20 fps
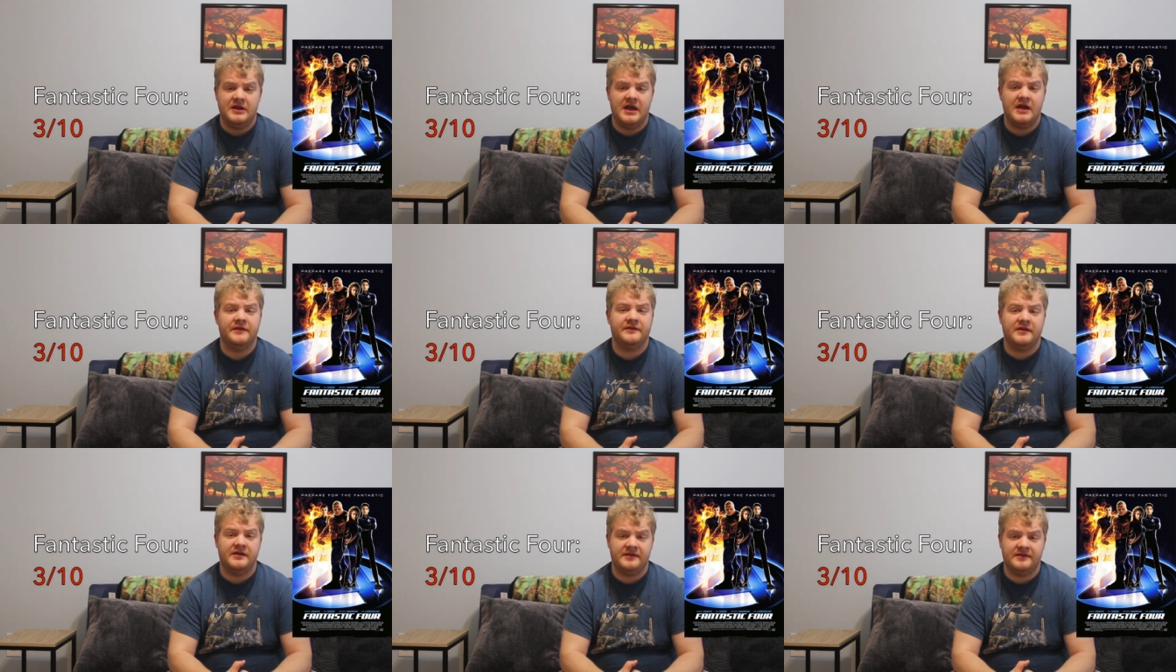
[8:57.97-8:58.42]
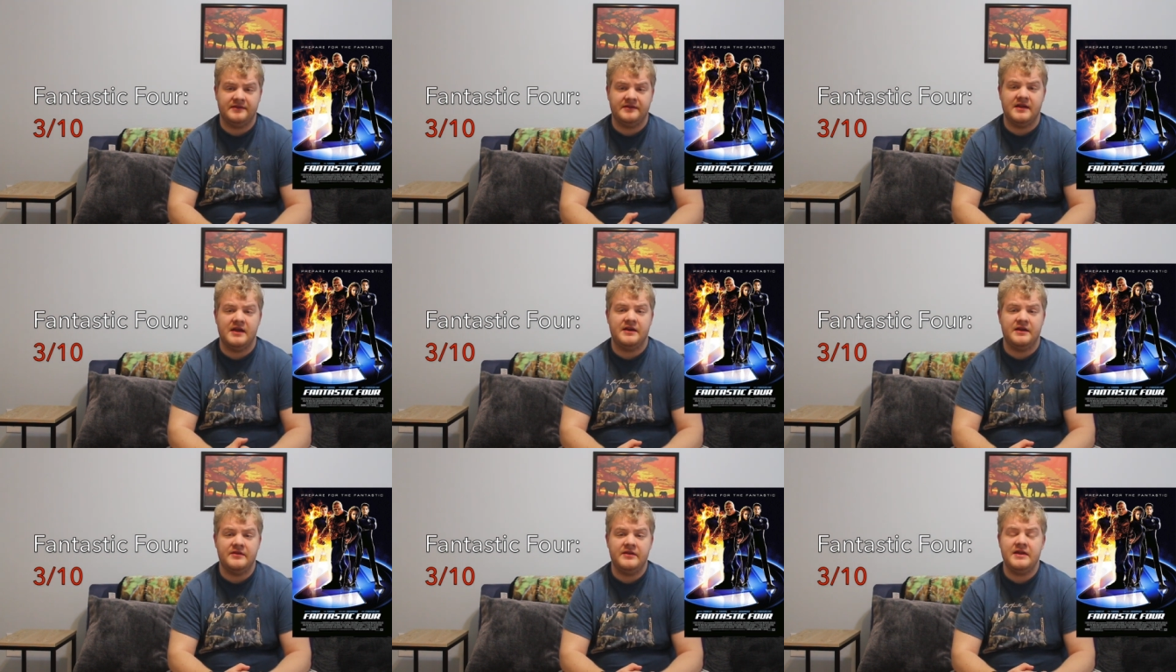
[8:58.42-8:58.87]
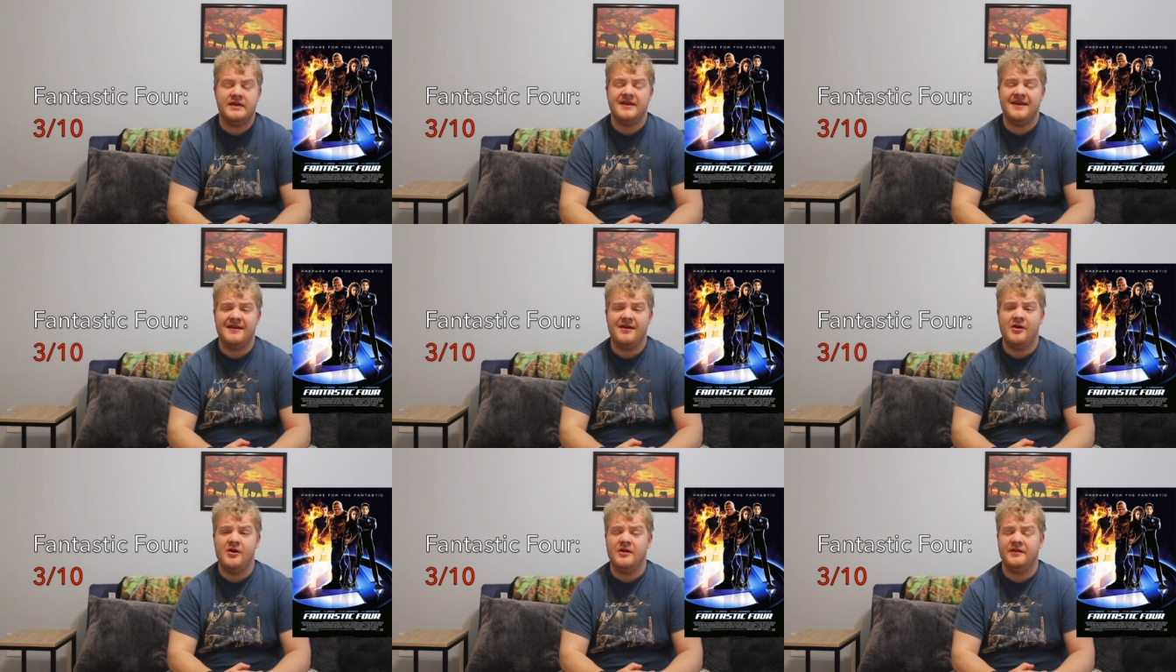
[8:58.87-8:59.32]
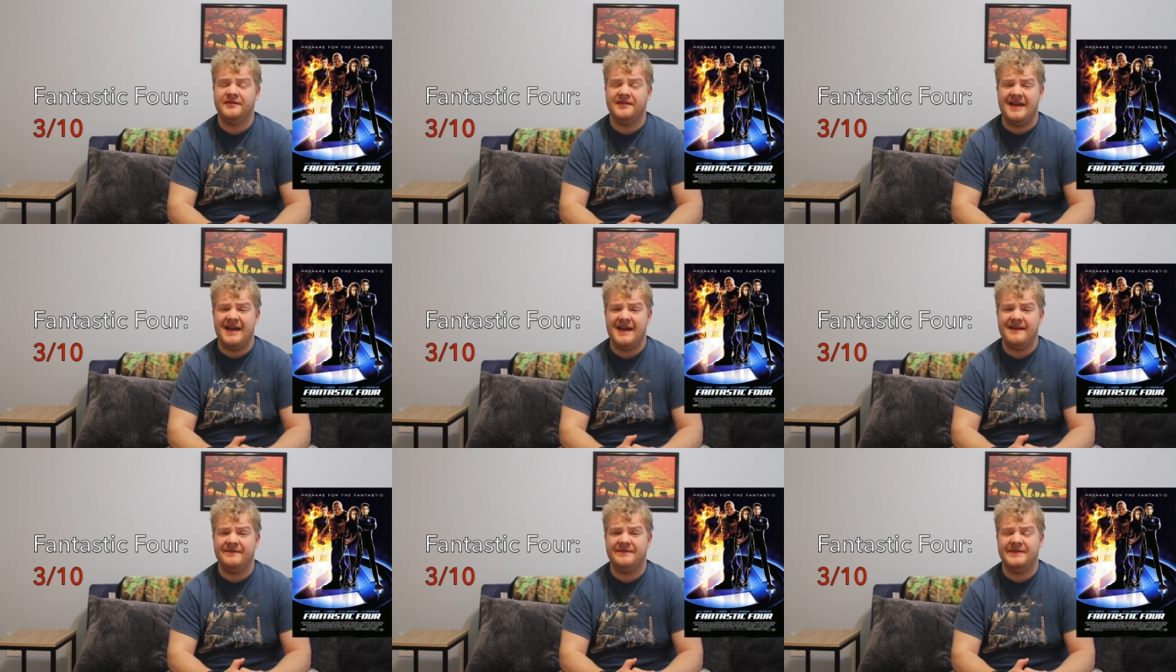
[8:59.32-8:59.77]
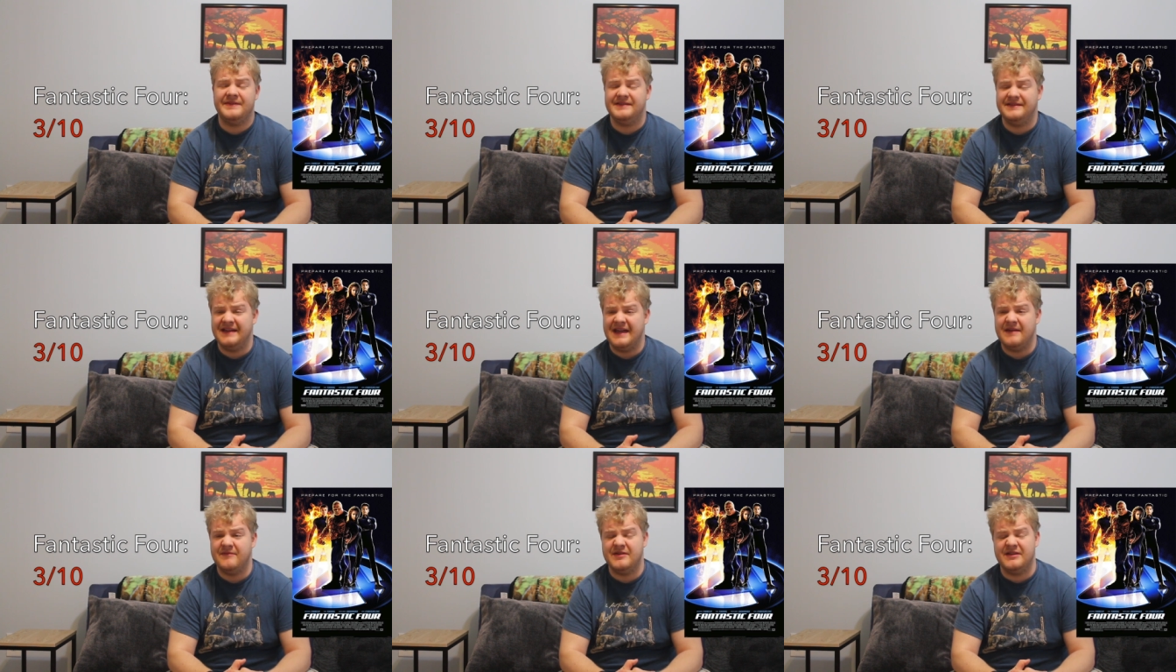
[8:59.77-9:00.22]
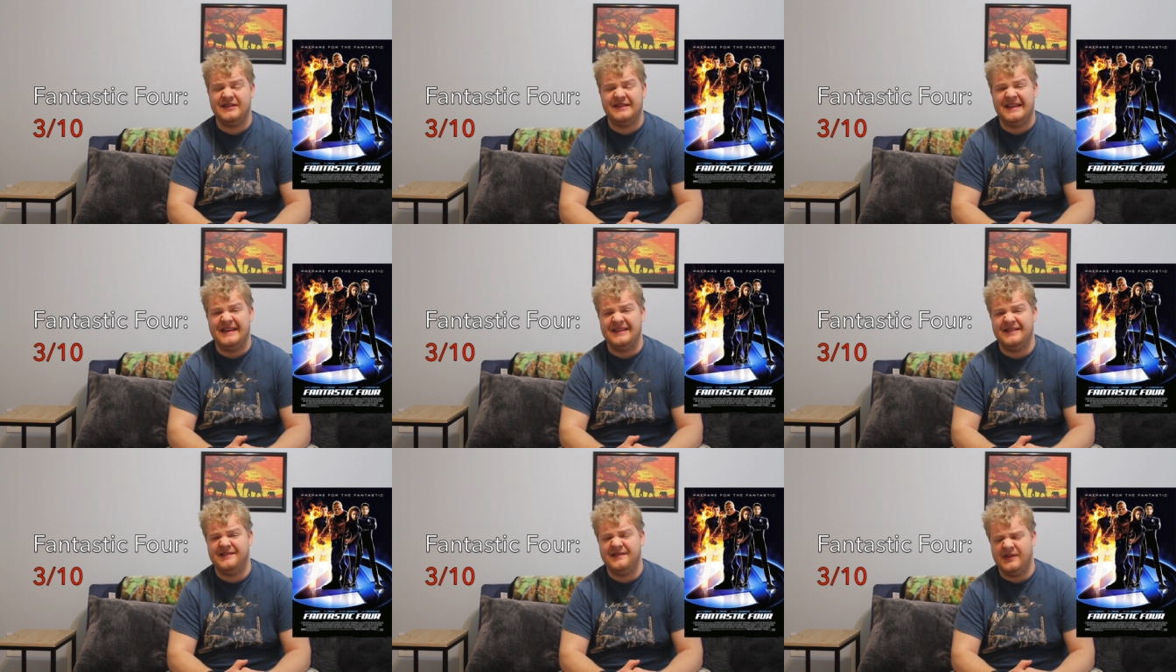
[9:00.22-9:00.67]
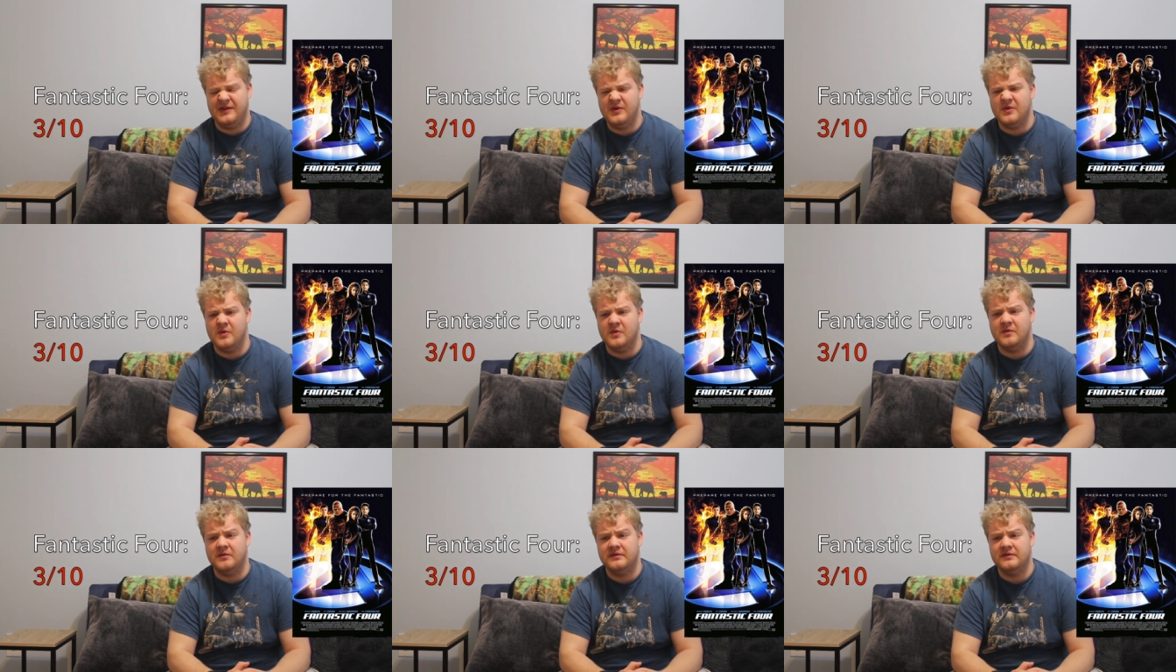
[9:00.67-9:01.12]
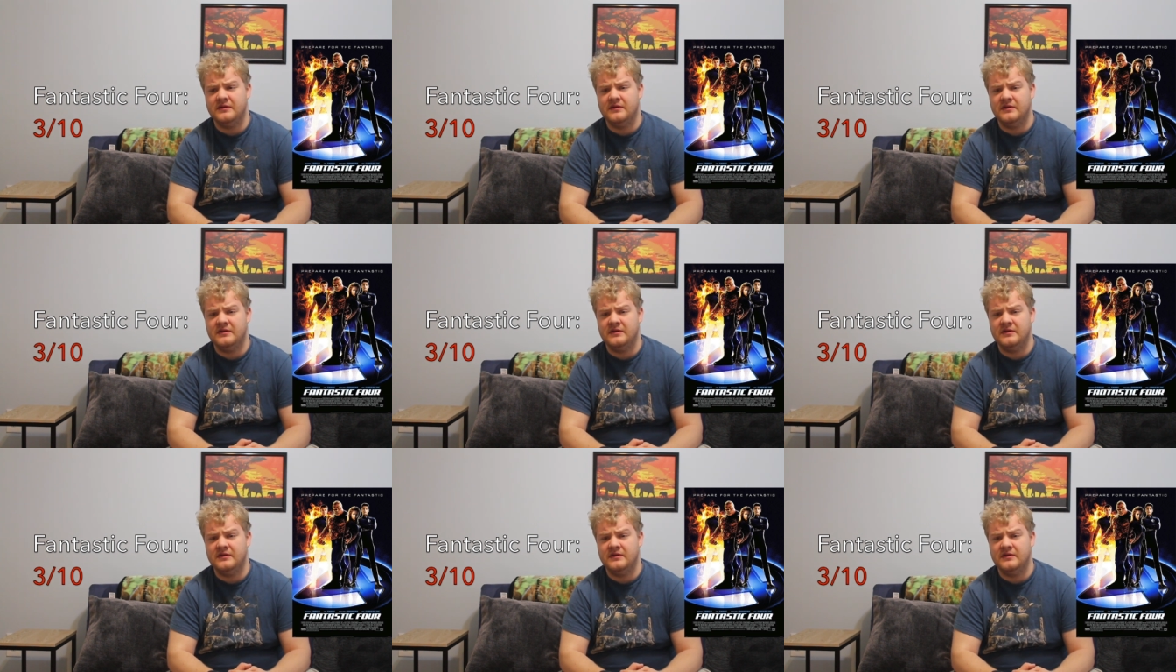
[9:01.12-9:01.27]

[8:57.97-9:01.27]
as I said, and they cause half the damage they do.